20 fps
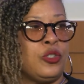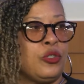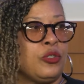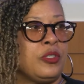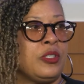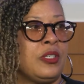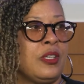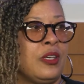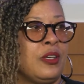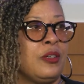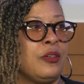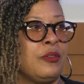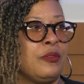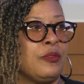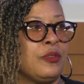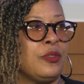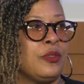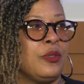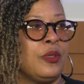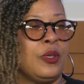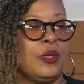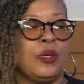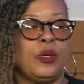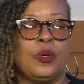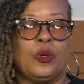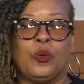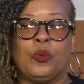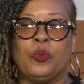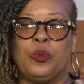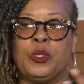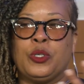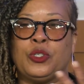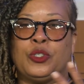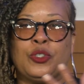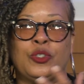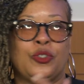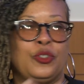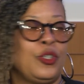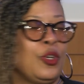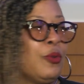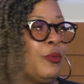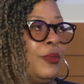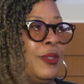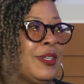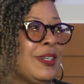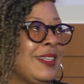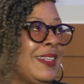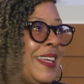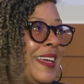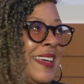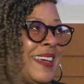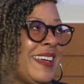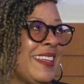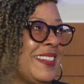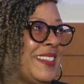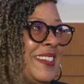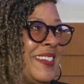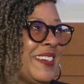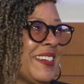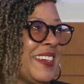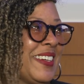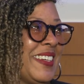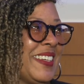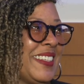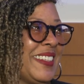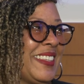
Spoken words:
yourselves, which don't look like I look.